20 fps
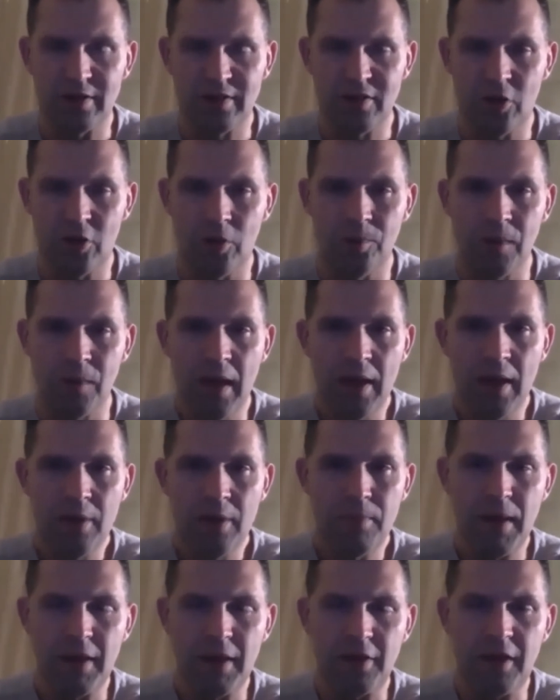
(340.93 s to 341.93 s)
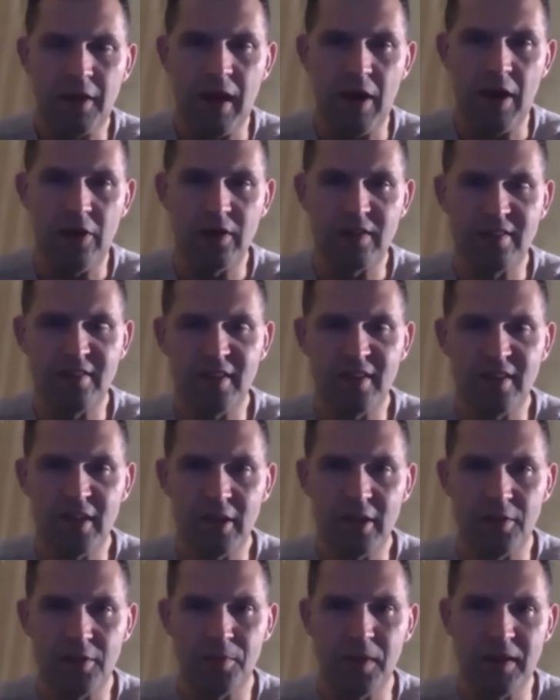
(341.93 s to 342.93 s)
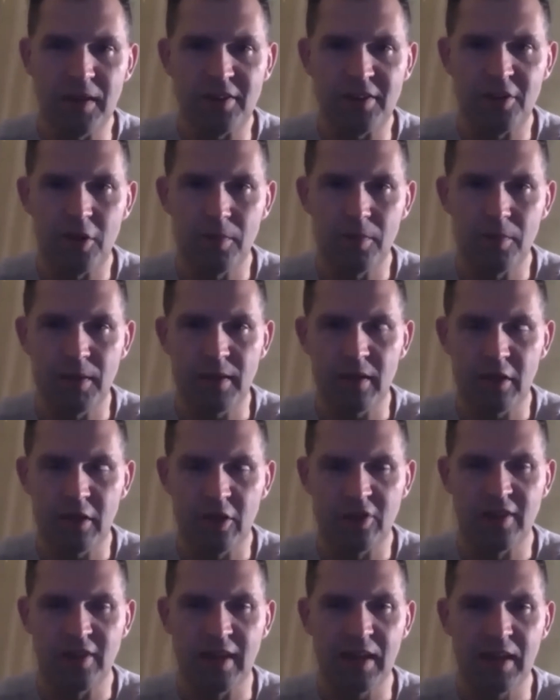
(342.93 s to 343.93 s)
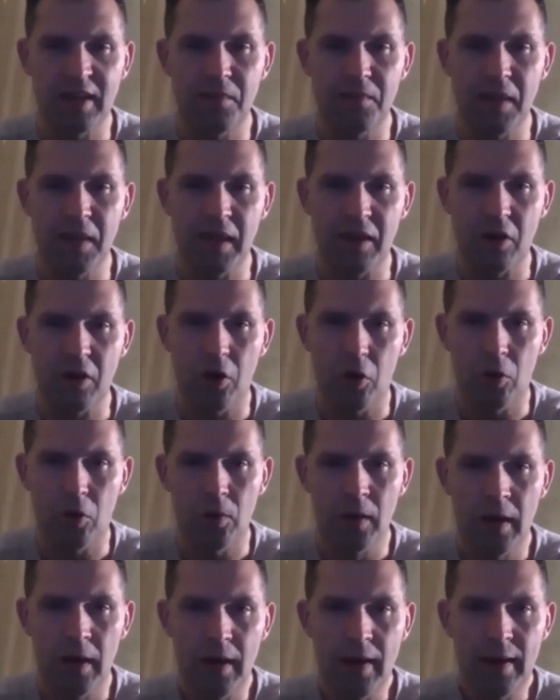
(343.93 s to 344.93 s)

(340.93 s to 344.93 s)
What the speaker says: So medal count is still to be determined. It looks like he may go.